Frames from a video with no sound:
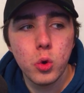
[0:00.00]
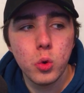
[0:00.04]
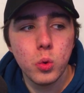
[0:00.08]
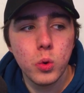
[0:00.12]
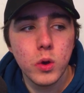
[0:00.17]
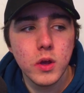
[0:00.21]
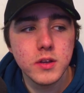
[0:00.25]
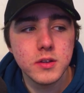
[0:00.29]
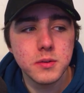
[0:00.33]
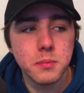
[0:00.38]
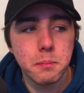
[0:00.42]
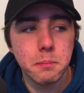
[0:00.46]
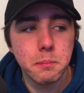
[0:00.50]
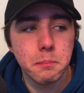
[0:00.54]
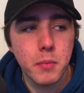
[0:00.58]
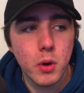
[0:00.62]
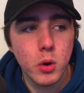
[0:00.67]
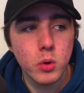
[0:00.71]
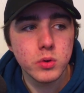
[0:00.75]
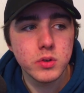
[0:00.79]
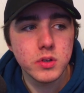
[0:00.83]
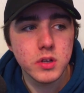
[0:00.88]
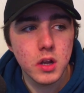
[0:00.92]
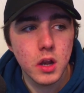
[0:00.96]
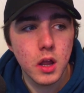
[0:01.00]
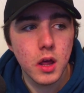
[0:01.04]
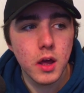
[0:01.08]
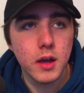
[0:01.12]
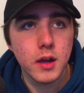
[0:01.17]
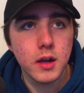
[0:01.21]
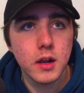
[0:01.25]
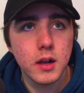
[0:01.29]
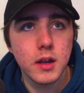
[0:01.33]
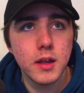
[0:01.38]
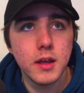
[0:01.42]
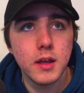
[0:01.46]
is most
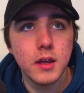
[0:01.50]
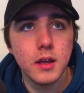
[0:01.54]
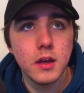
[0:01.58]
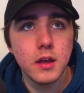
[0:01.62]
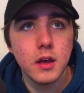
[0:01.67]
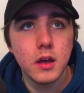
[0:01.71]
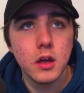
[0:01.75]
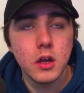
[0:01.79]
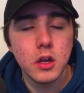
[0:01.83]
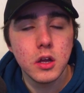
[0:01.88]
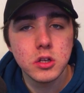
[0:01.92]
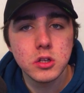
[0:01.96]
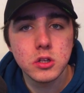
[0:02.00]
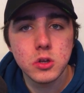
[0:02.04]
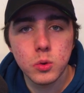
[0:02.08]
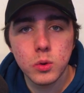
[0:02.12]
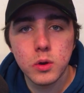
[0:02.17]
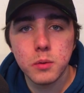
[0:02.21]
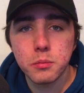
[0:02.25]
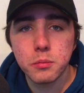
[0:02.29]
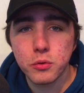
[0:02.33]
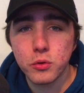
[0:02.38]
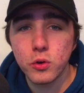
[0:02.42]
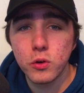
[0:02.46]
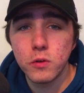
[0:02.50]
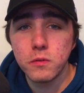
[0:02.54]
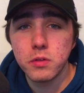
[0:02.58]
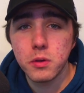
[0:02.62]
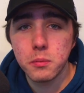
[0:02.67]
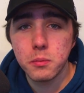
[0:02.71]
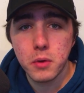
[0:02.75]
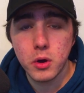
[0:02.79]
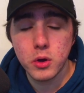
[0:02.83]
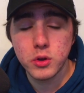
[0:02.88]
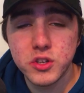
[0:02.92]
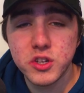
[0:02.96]
likely to improve the
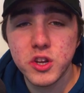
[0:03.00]
most?